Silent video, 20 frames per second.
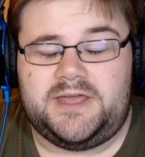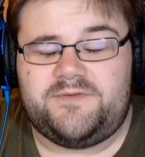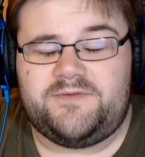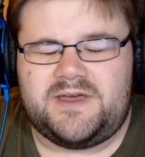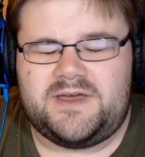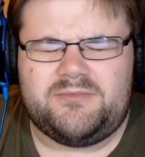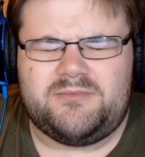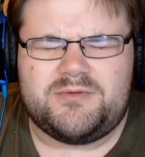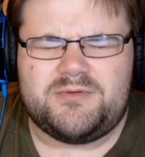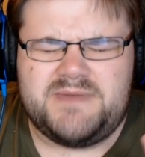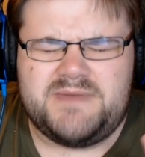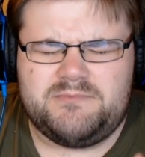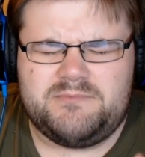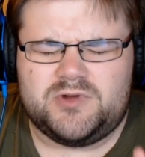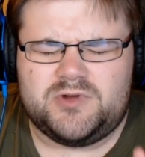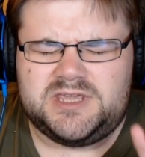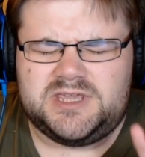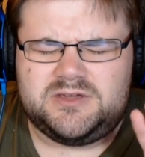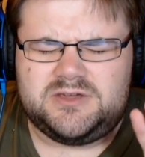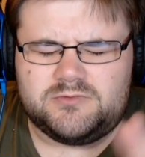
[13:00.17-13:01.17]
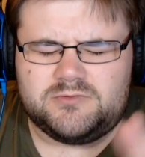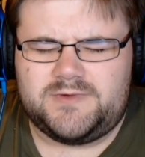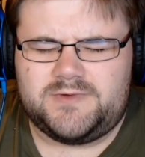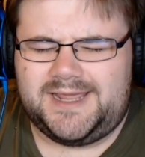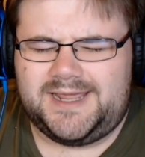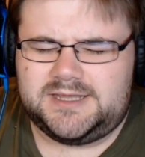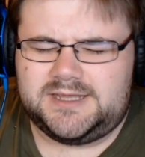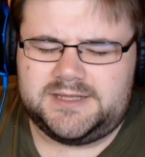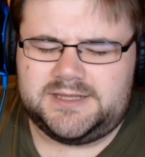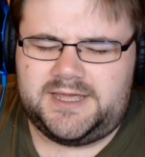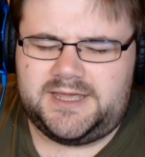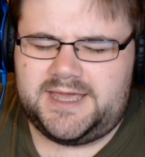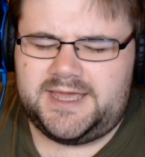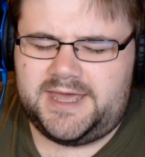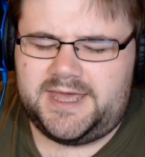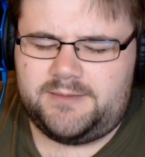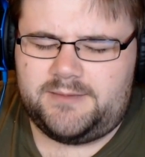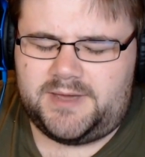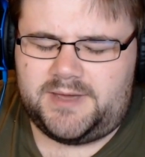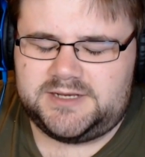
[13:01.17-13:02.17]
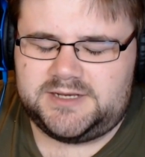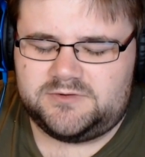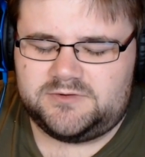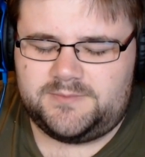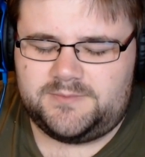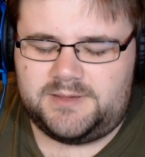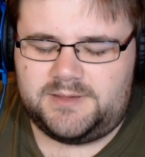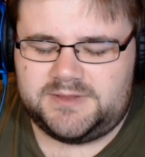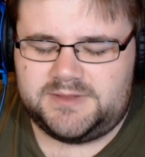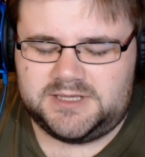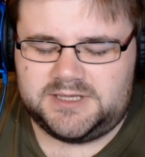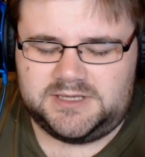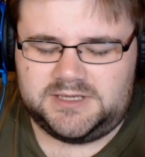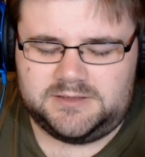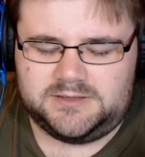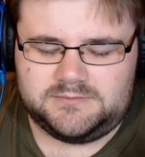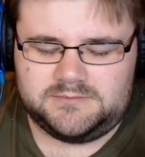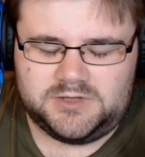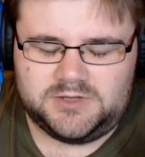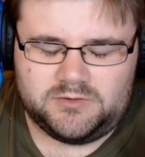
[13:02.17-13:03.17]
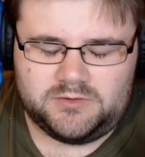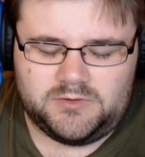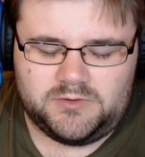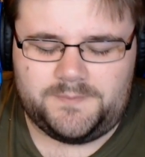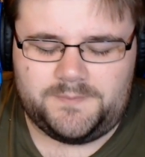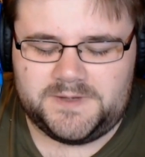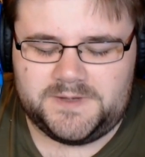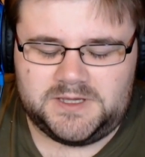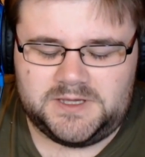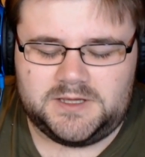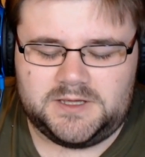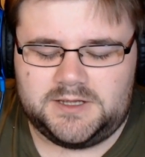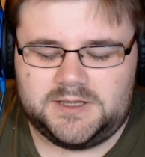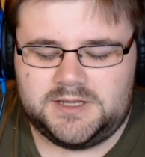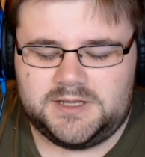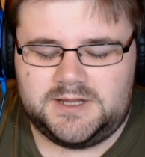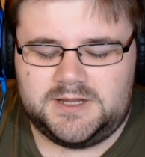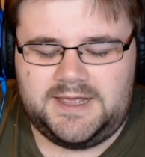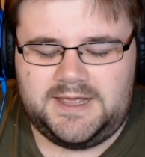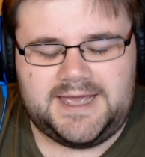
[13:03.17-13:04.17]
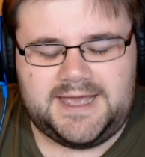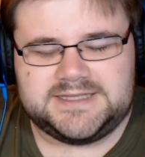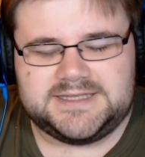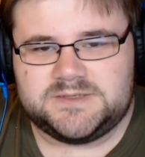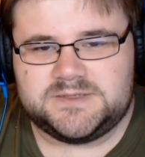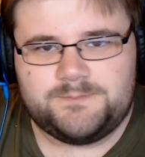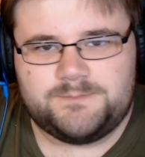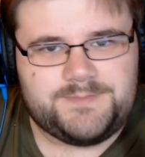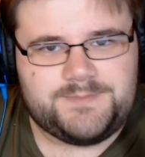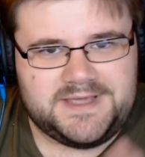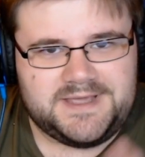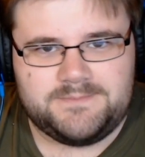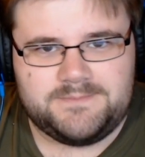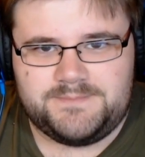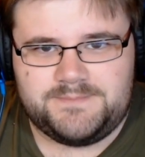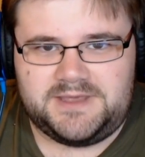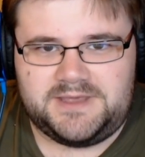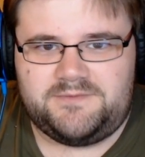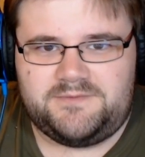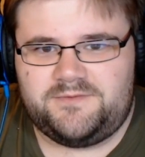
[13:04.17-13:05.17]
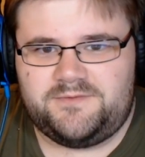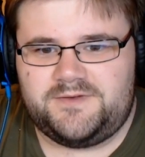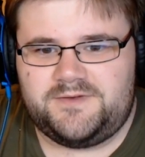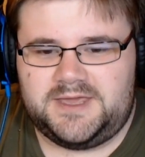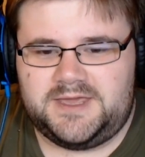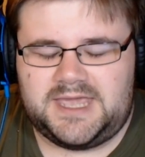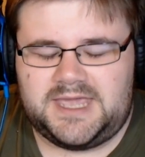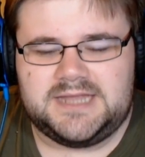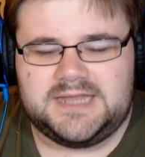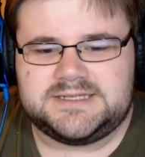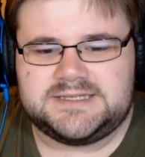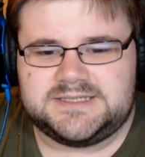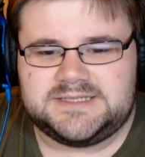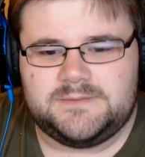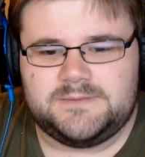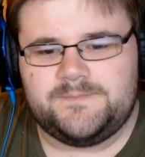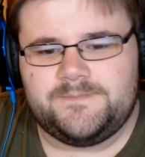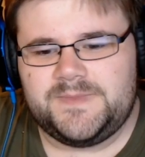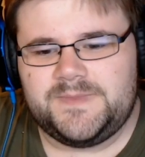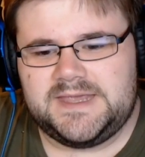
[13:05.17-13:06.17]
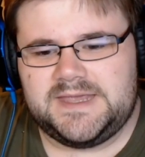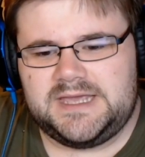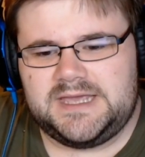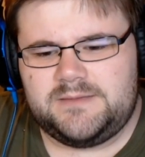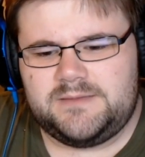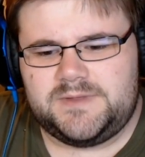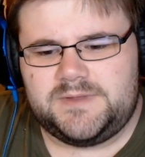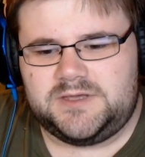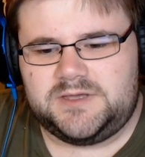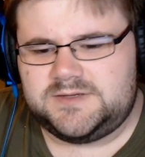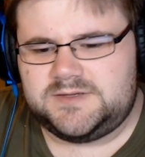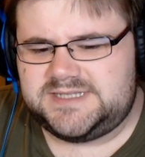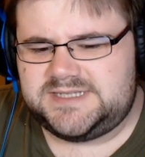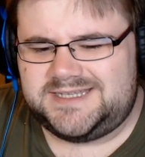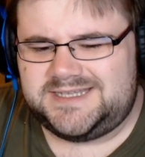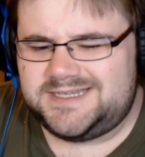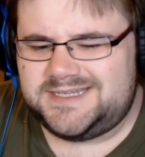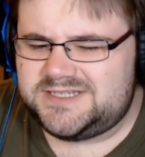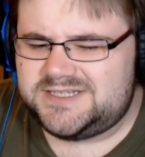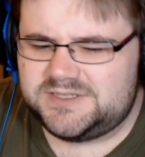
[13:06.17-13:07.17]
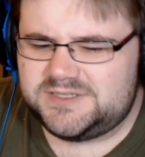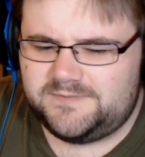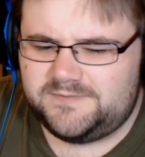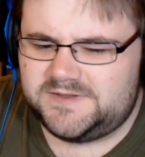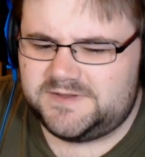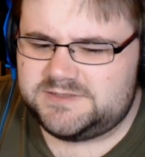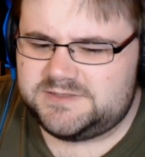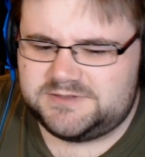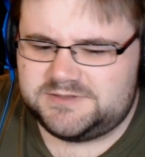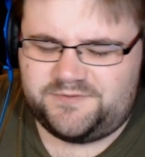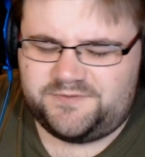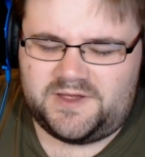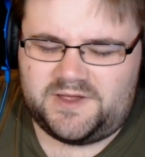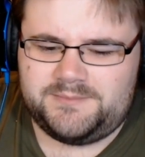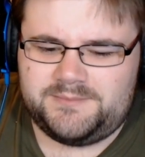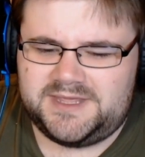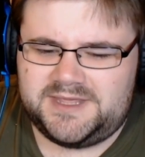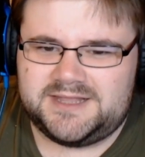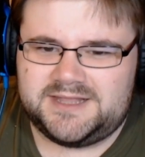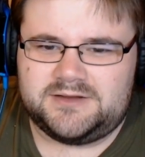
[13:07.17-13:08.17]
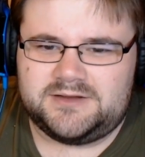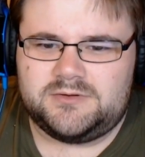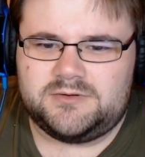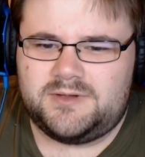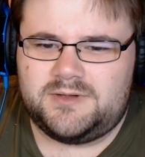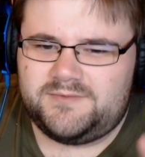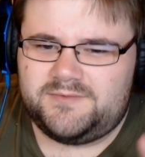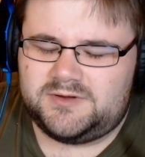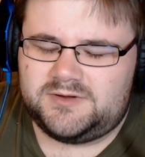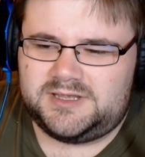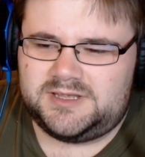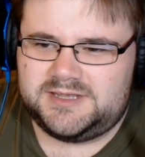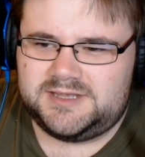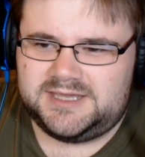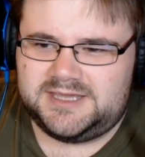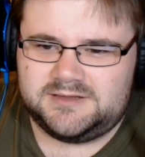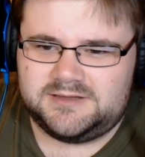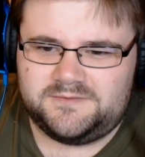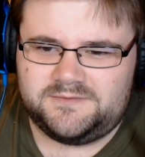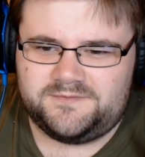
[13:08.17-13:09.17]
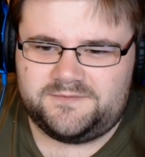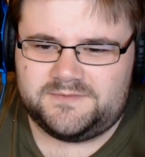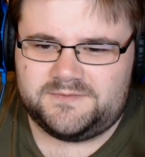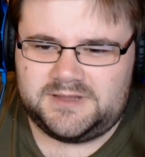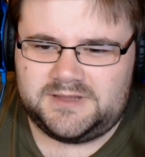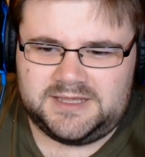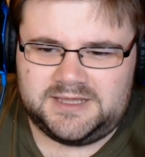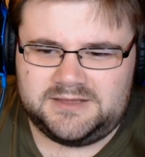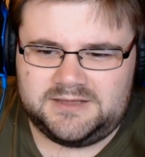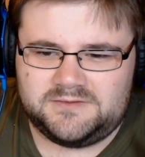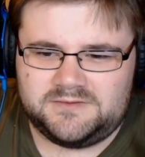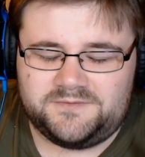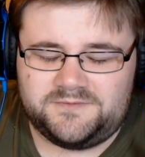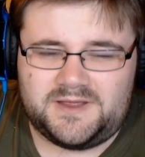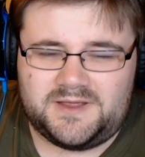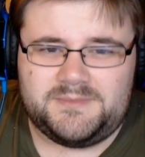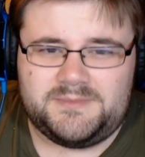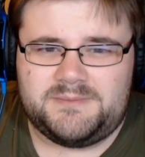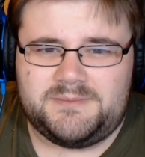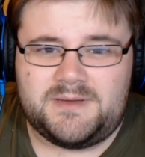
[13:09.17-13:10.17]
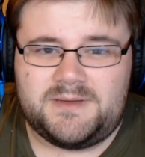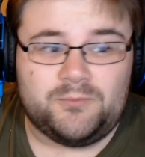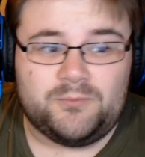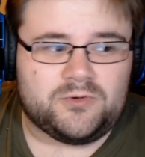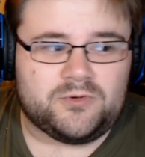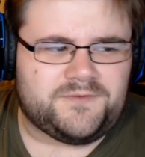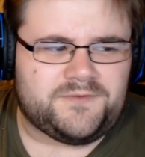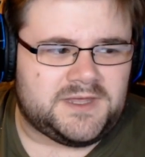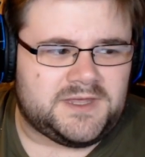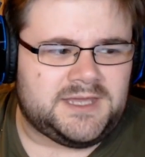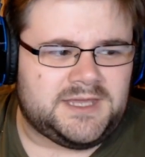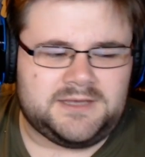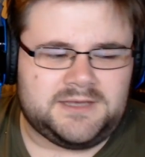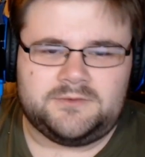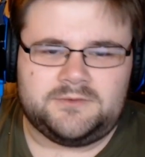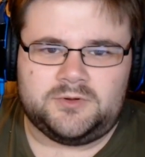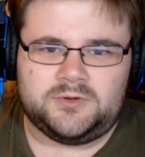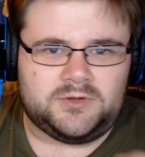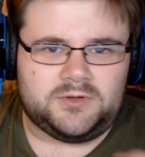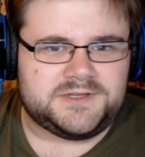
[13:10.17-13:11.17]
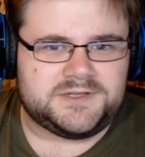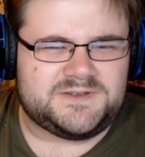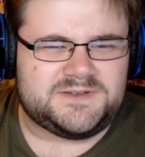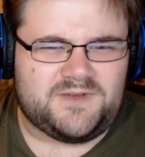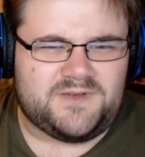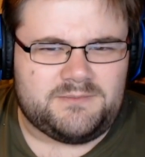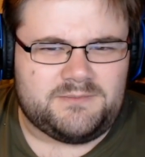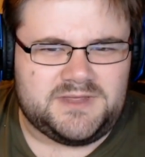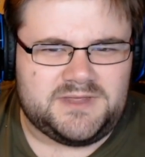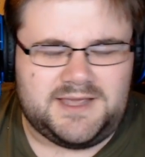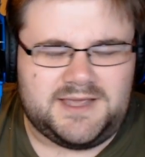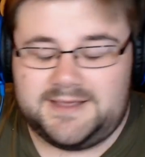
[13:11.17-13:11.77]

I'm remembering correctly, I do remember that Kurapika had some big beef against them because they did something to his family. I don't know whether he killed they killed a family member or if they killed all his family.